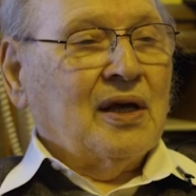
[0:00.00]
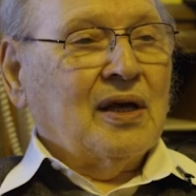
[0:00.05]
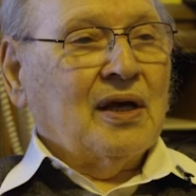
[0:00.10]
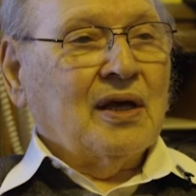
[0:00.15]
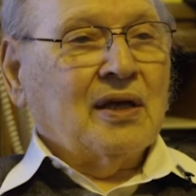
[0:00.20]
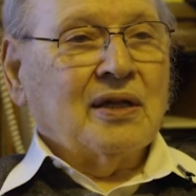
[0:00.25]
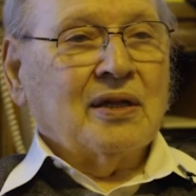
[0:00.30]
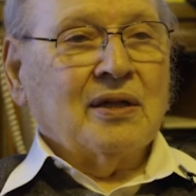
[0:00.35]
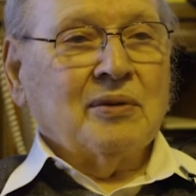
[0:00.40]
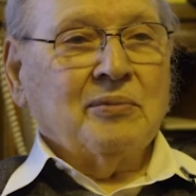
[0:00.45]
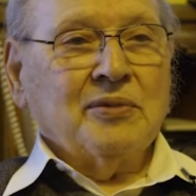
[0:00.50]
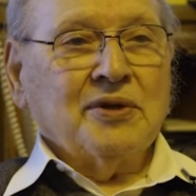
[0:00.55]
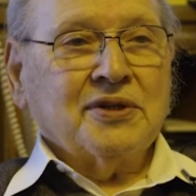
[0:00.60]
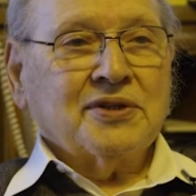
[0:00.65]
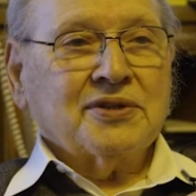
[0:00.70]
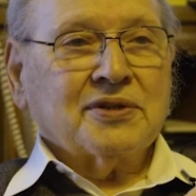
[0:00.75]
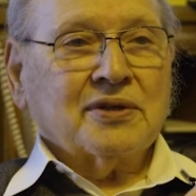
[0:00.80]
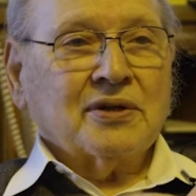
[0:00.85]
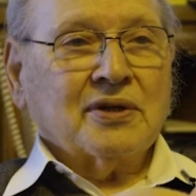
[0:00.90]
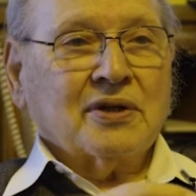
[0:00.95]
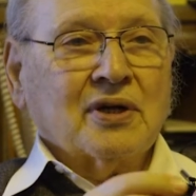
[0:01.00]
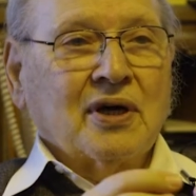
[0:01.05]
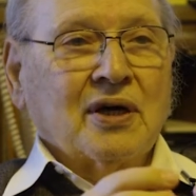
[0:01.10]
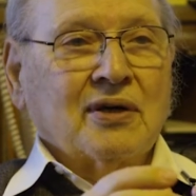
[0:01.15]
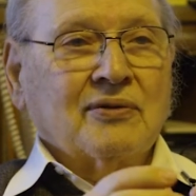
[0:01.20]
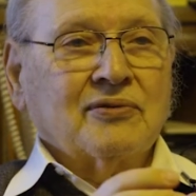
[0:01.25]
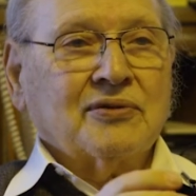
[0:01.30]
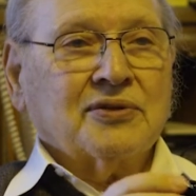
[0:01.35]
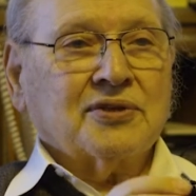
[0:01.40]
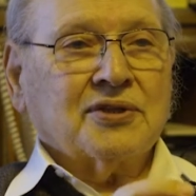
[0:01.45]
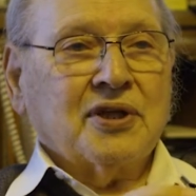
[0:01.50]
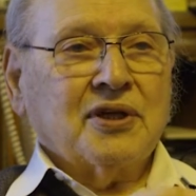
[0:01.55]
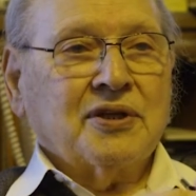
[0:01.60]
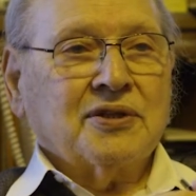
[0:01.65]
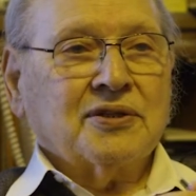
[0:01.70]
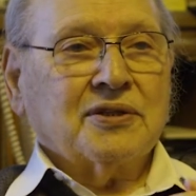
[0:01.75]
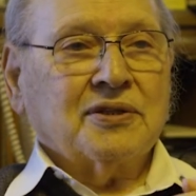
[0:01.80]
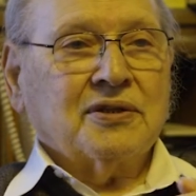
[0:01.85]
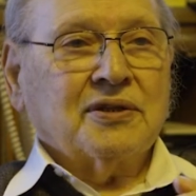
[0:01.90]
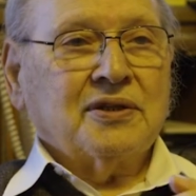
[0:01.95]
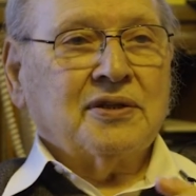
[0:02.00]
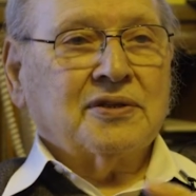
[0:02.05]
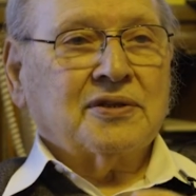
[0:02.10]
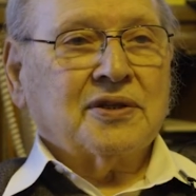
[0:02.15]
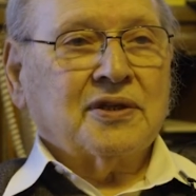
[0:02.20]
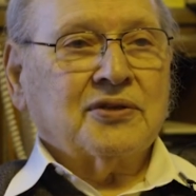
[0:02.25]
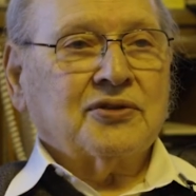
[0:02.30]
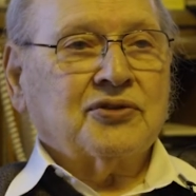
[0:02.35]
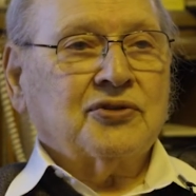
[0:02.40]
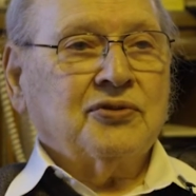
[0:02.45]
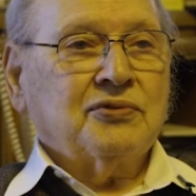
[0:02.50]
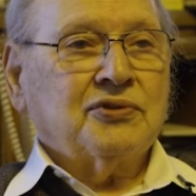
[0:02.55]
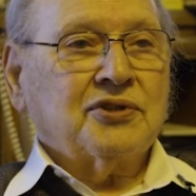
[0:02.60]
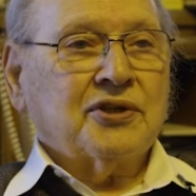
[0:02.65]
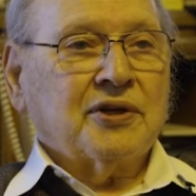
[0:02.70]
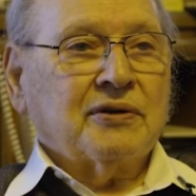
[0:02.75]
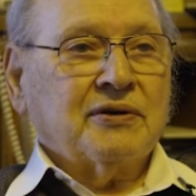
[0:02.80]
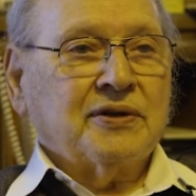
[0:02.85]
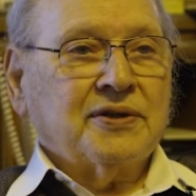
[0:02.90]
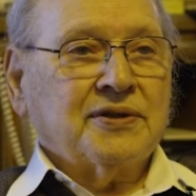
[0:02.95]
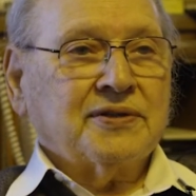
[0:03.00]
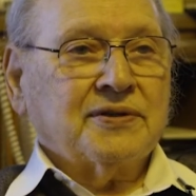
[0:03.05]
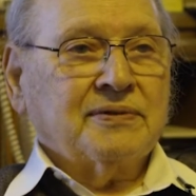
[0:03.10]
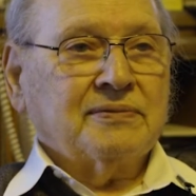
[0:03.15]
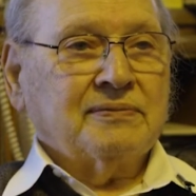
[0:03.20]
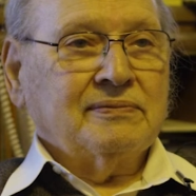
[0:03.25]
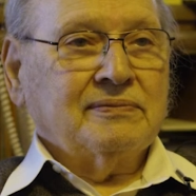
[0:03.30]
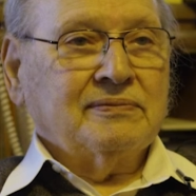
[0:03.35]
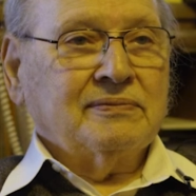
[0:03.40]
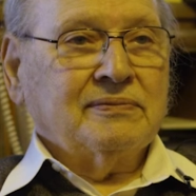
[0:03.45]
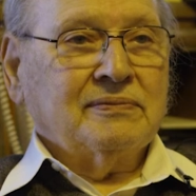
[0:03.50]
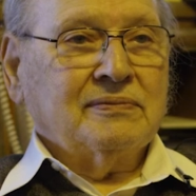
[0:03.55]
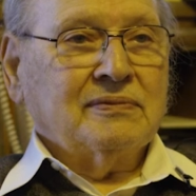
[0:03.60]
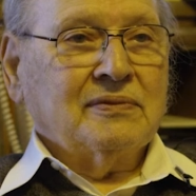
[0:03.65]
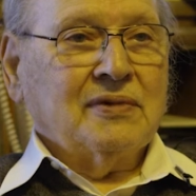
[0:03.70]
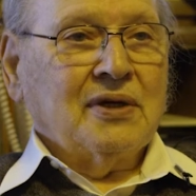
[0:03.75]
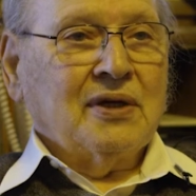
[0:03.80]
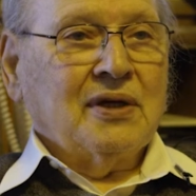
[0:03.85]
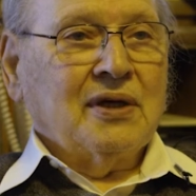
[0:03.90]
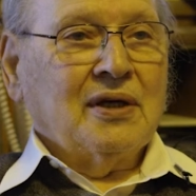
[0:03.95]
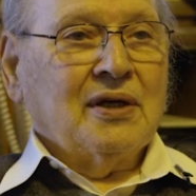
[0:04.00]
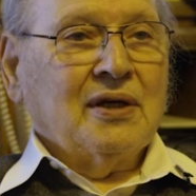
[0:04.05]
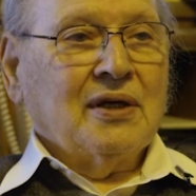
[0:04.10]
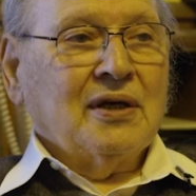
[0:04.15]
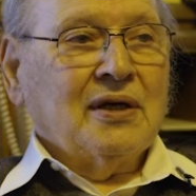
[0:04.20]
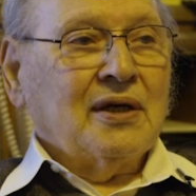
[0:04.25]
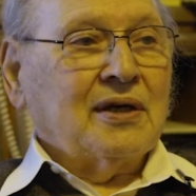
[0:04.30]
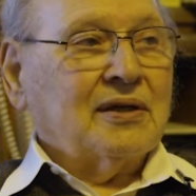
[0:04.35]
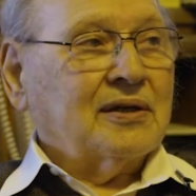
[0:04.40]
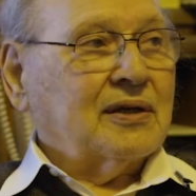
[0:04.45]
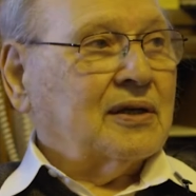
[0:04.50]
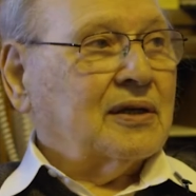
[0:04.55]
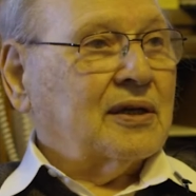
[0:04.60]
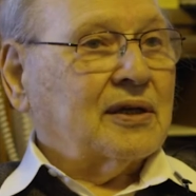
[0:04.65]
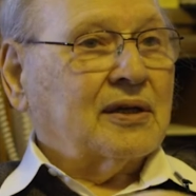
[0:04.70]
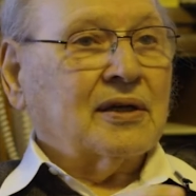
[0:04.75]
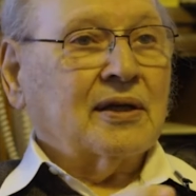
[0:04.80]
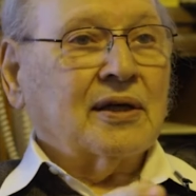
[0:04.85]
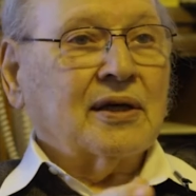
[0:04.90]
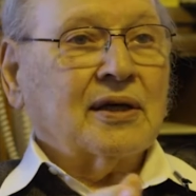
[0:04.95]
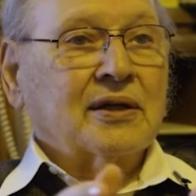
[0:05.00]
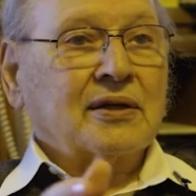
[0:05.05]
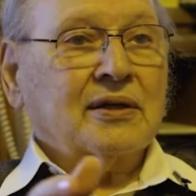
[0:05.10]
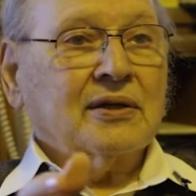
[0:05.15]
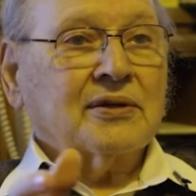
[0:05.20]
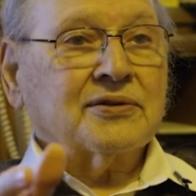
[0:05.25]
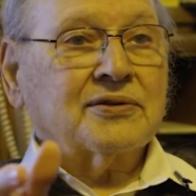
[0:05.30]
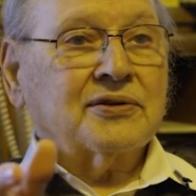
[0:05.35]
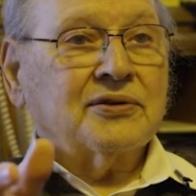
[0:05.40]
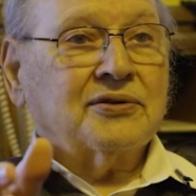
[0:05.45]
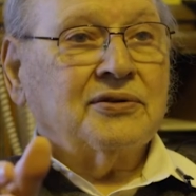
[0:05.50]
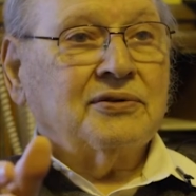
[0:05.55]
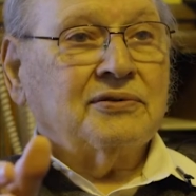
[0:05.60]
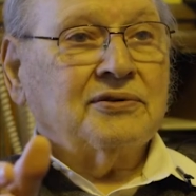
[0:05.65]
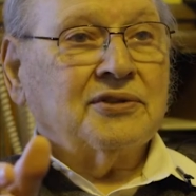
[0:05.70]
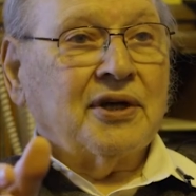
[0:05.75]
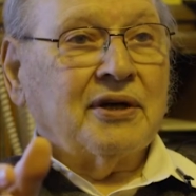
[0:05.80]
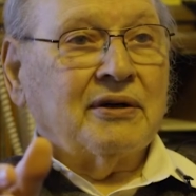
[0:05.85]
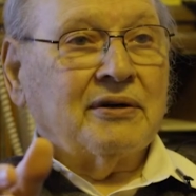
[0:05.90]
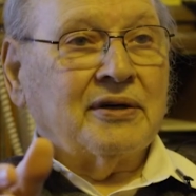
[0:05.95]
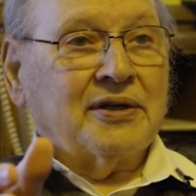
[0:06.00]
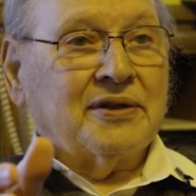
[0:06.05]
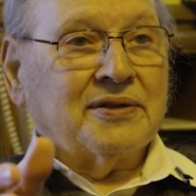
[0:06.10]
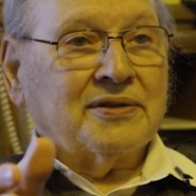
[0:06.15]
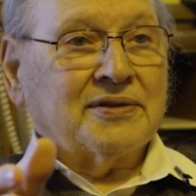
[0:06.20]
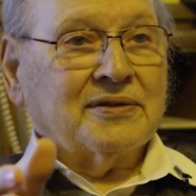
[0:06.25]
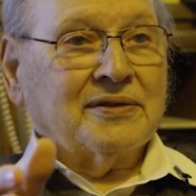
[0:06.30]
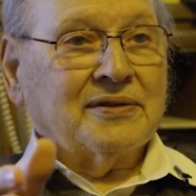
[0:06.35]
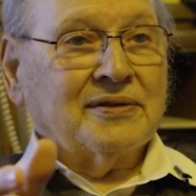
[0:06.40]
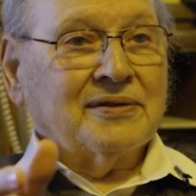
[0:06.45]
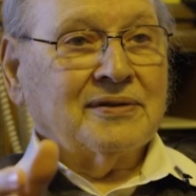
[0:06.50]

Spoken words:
And in the midst of the conversation, he says, "2 cherries." And click, click, and there's the 2 cherries.